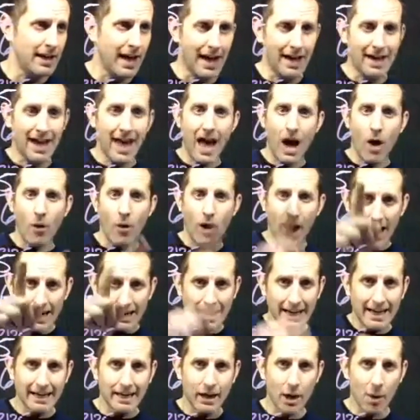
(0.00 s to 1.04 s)
And now I
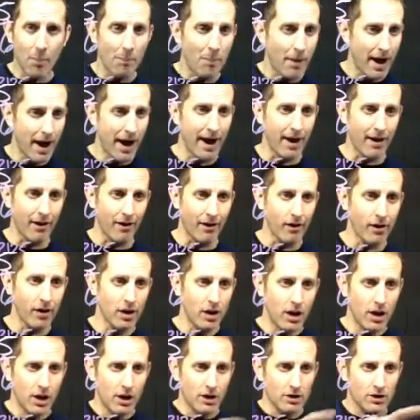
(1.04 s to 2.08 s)
can compare
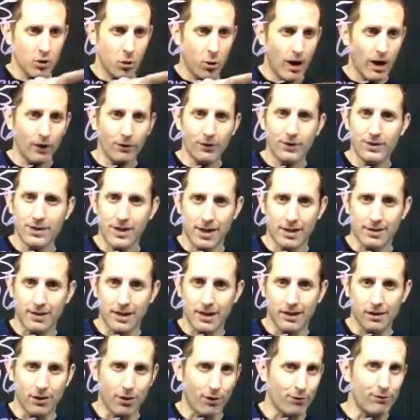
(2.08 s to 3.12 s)
12
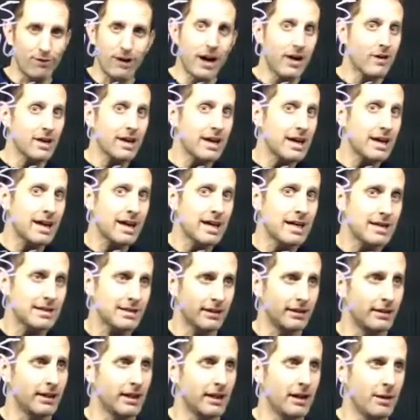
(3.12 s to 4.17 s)
sixteenths very
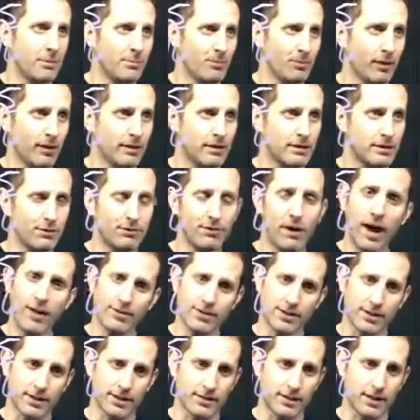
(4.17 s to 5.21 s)
easily to 5
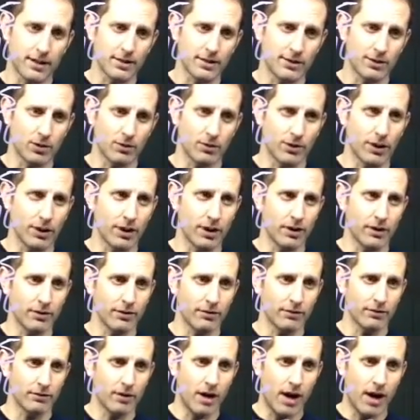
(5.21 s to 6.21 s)
sixteenths over here.